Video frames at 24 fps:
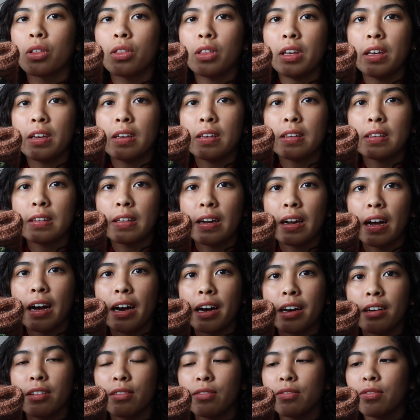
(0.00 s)
things that
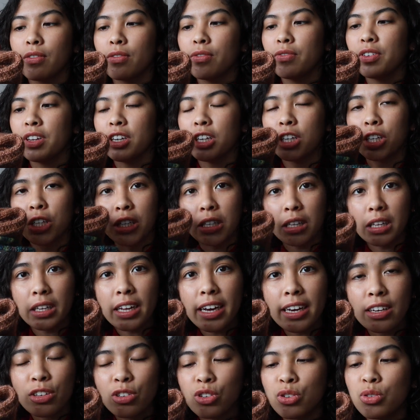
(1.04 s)
I've finished in the
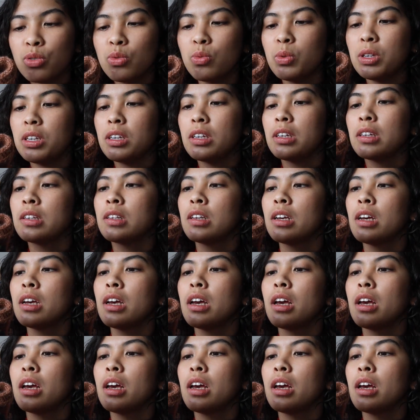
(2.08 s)
last two weeks